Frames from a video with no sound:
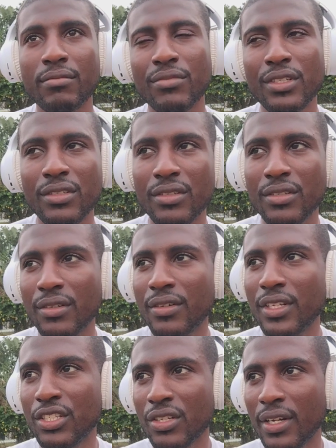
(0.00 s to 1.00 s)
Just
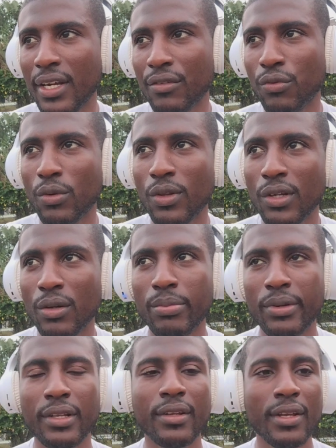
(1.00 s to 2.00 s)
disconnect for a little
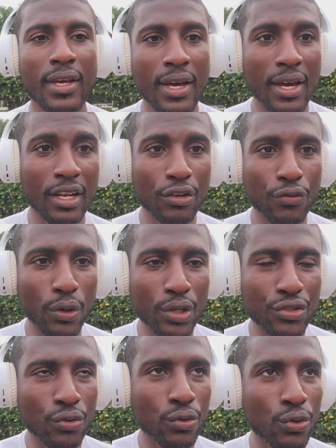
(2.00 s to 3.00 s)
bit, and then focus
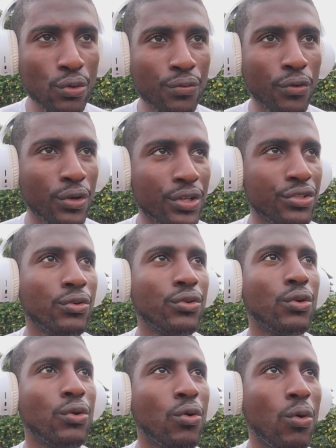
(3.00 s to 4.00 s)
on you, focus on your
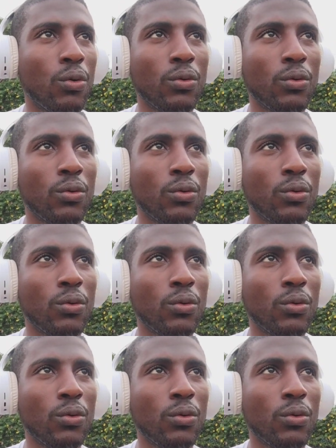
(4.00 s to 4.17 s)
goal.